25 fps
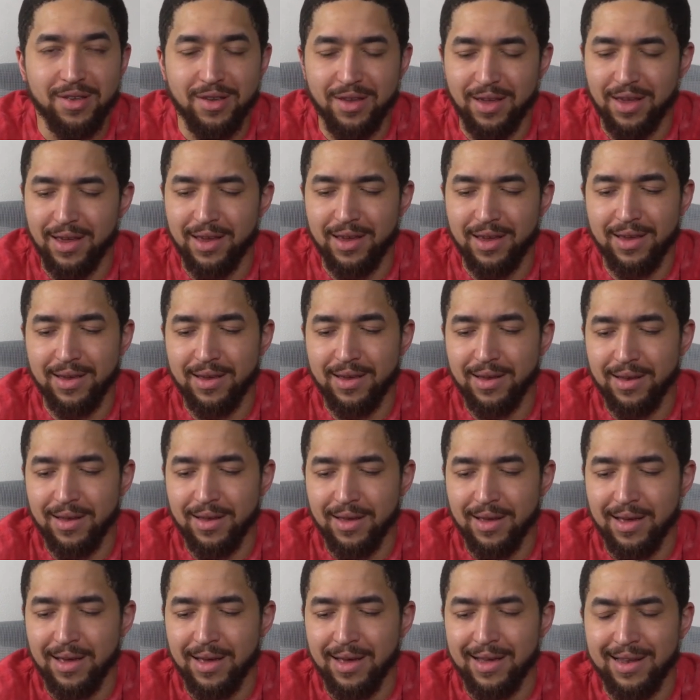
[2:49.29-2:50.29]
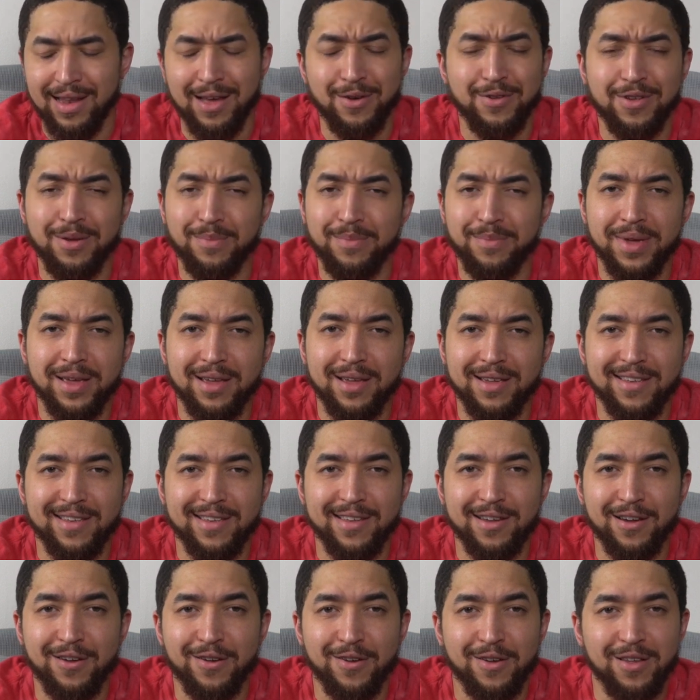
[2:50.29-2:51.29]
And that was a big
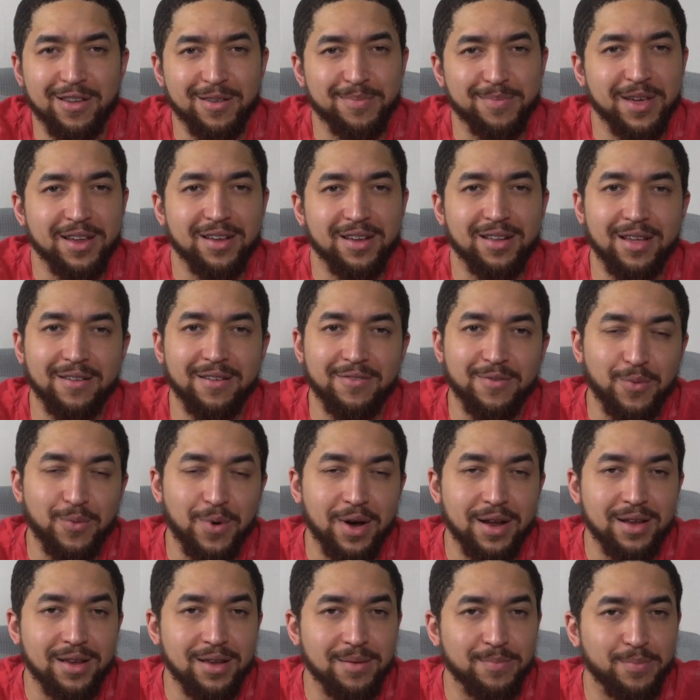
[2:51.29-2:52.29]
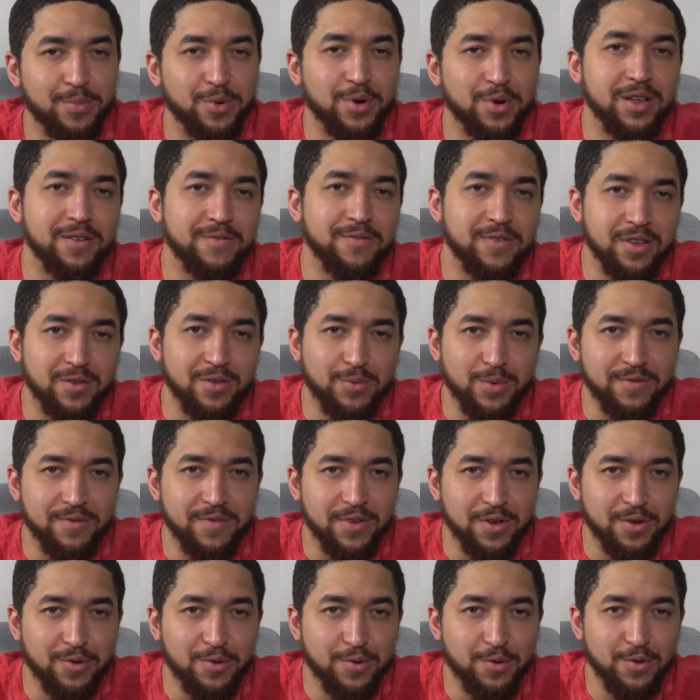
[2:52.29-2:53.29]
concern, especially after watching previous
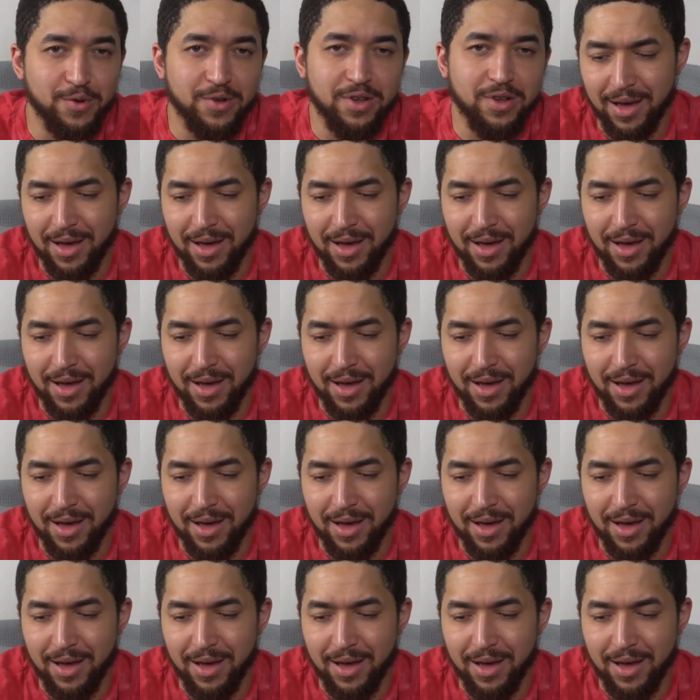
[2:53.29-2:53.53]
reviews.